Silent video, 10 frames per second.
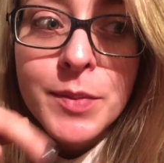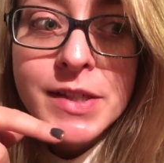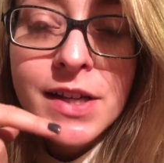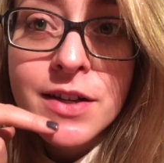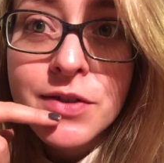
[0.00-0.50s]
with my
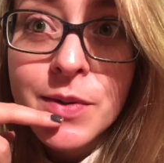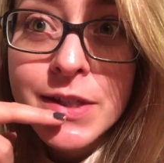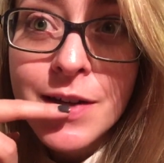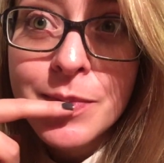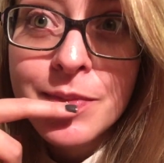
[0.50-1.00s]
surgery,
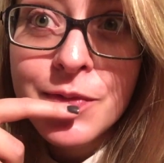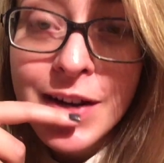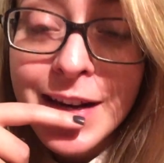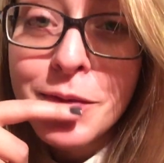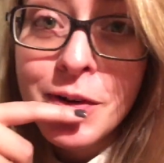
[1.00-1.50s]
which I'm
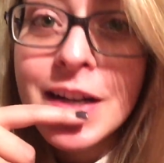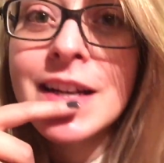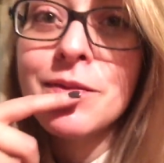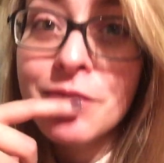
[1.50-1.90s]
really, really,